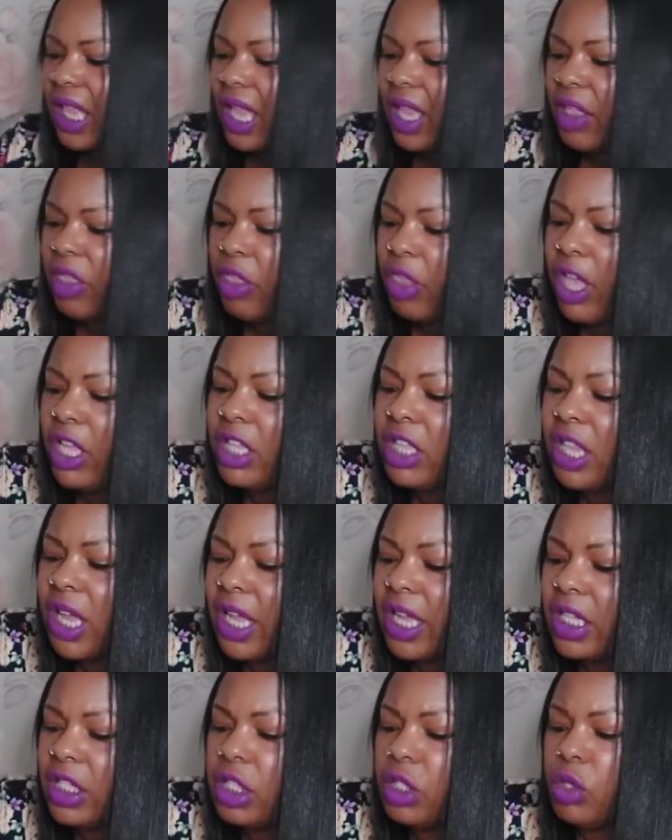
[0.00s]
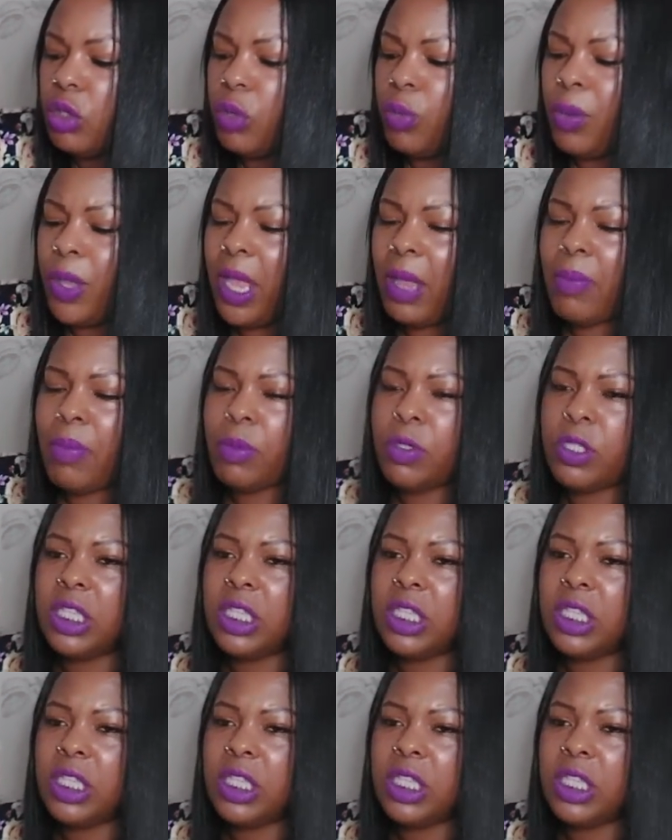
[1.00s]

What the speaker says: like they'd like to be able